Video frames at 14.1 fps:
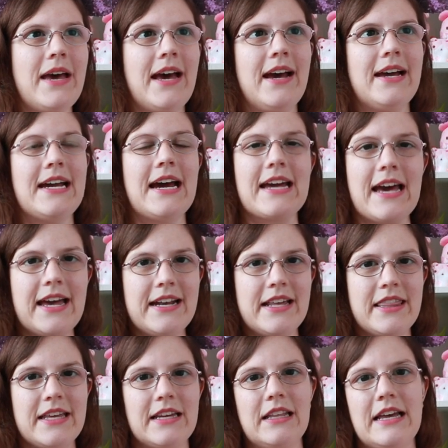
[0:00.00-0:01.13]
bag, I kind
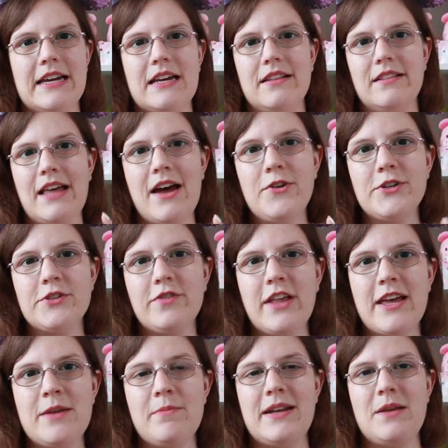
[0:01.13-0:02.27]
of think like
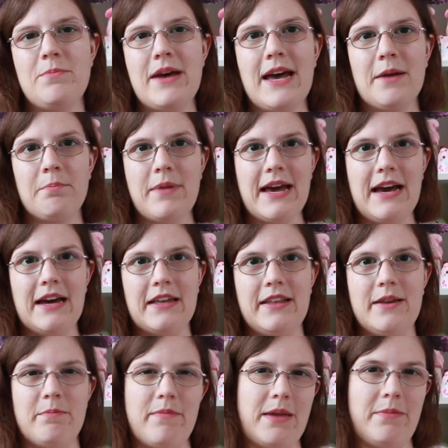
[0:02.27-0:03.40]
Loungefly mini backpack,
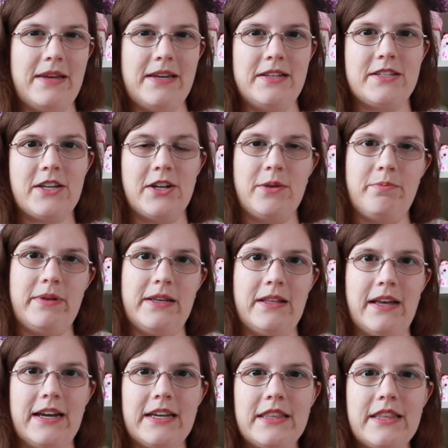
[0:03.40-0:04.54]
like maybe it's gonna be
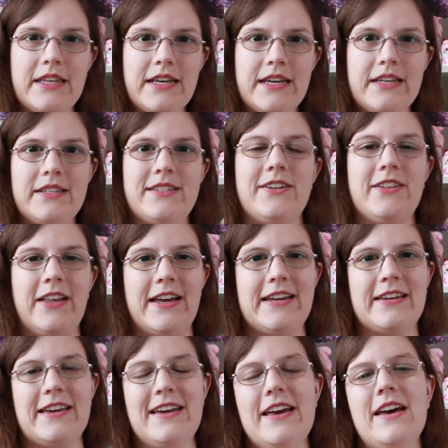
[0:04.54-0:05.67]
like this or
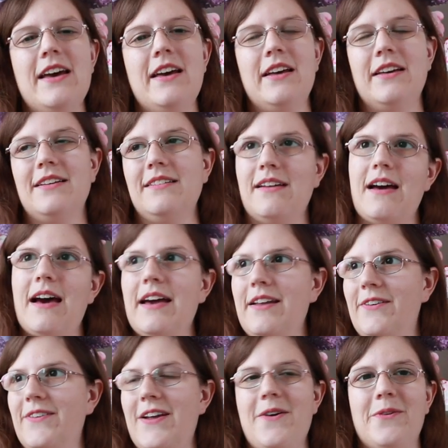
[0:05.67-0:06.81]
like, I
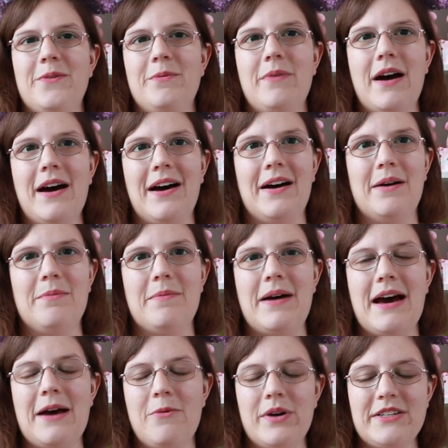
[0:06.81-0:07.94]
don't know. Um,
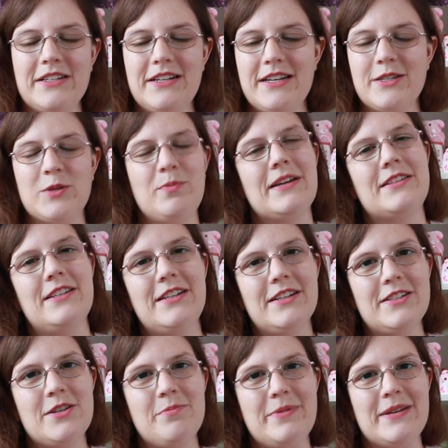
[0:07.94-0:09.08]
I wasn't expecting
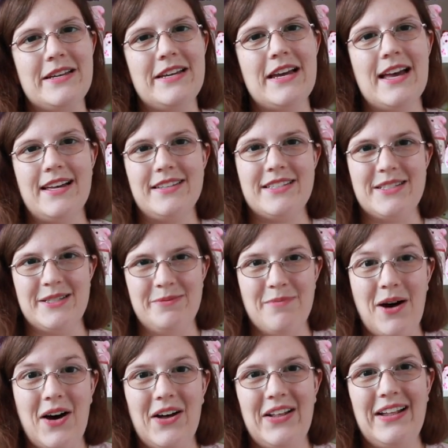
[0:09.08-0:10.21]
it to be as
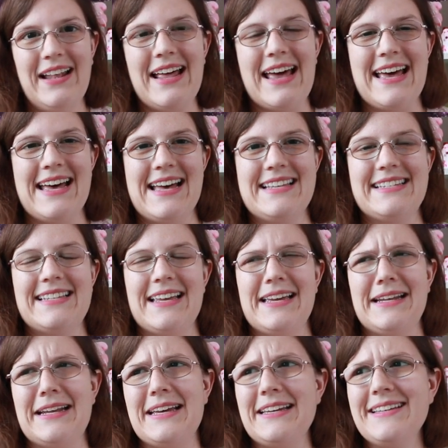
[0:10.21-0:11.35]
small as
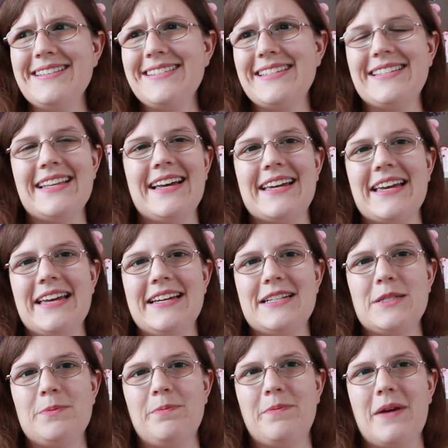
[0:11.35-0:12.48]
it is. Like
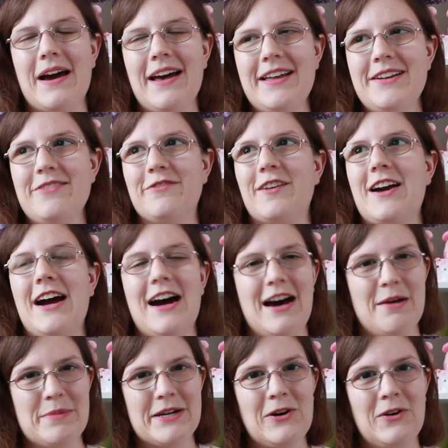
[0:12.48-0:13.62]
it's kind of
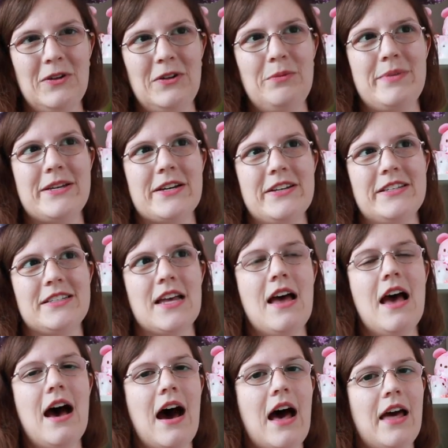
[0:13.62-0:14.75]
comical because
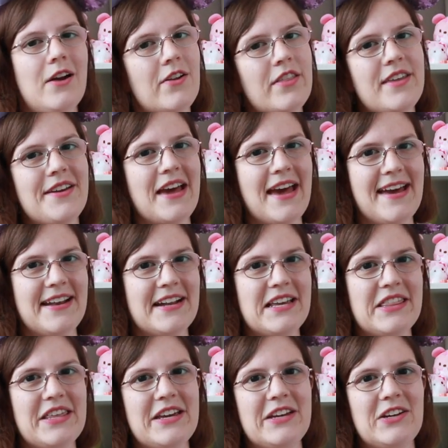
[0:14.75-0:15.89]
I don't think
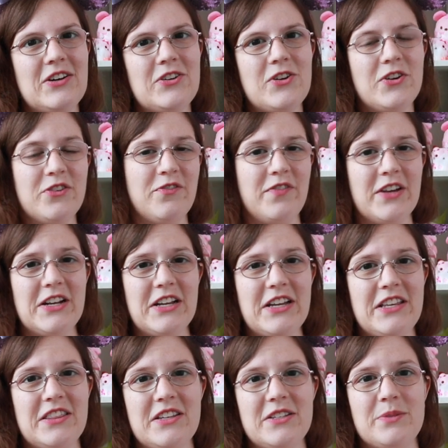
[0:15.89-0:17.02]
anything could fit
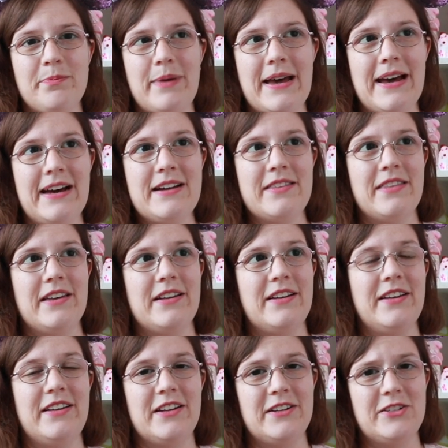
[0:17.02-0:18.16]
in this bag
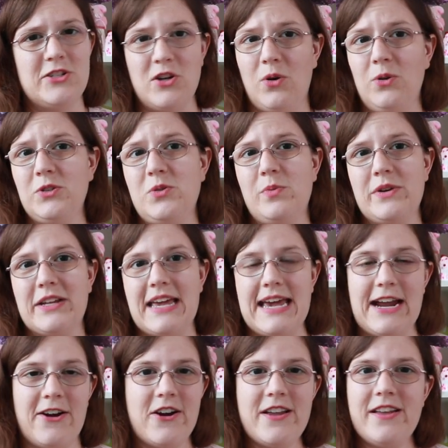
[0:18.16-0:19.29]
that an adult would
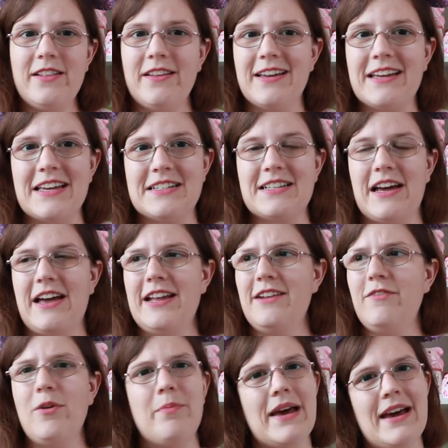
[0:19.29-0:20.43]
carry. Like, it's kind
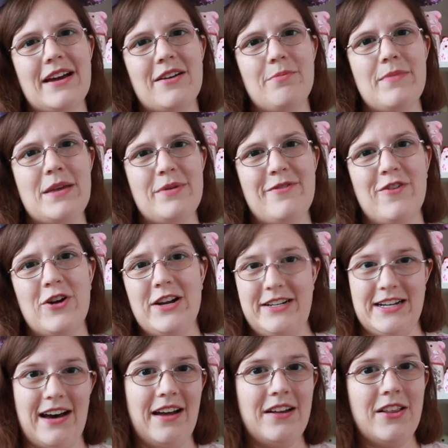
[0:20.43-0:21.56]
of a bag maybe for a
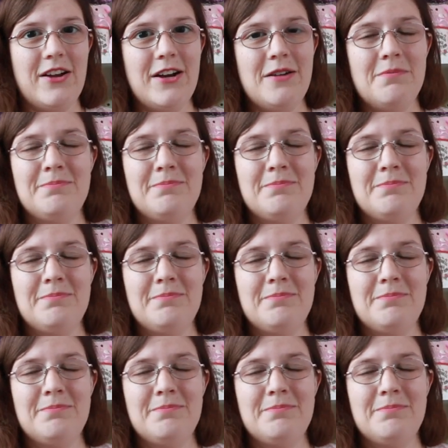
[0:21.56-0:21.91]
toddler,